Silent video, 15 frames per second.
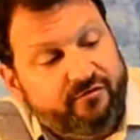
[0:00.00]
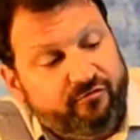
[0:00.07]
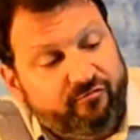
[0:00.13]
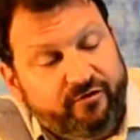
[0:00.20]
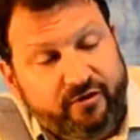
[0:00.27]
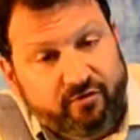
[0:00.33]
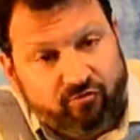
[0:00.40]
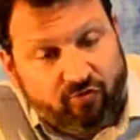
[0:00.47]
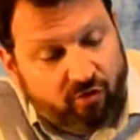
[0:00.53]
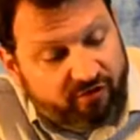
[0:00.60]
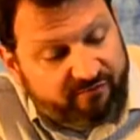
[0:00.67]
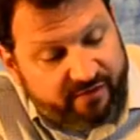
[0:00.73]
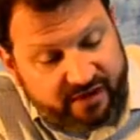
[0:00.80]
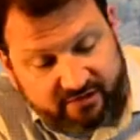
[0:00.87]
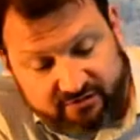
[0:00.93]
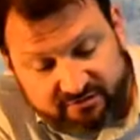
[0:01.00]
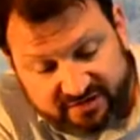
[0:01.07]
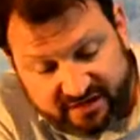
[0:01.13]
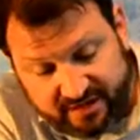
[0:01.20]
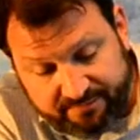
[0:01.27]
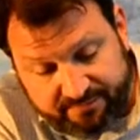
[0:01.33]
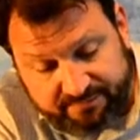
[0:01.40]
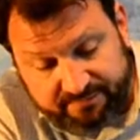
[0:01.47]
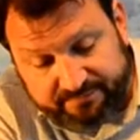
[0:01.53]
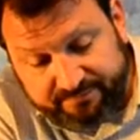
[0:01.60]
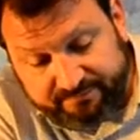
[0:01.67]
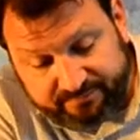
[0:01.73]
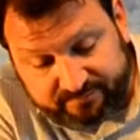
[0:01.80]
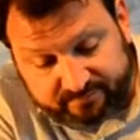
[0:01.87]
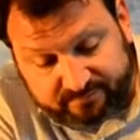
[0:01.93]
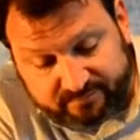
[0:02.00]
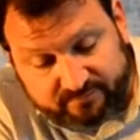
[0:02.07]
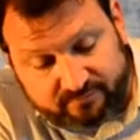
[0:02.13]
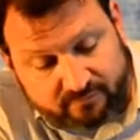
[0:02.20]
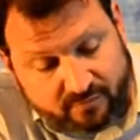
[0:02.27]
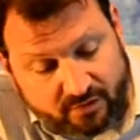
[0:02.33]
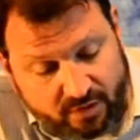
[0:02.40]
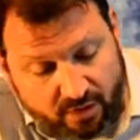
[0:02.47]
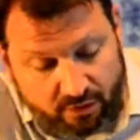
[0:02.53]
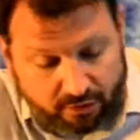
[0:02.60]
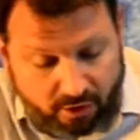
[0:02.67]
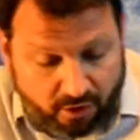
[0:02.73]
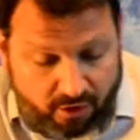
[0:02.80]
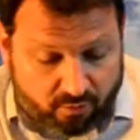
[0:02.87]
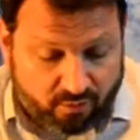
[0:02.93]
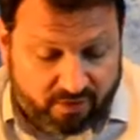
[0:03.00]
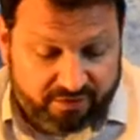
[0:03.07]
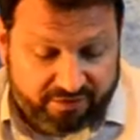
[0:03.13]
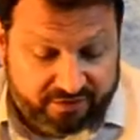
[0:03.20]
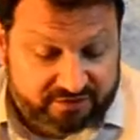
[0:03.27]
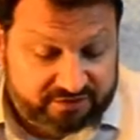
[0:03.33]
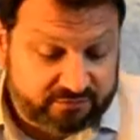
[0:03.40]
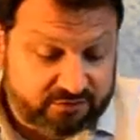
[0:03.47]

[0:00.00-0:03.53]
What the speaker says: a real roll of medical tape along with some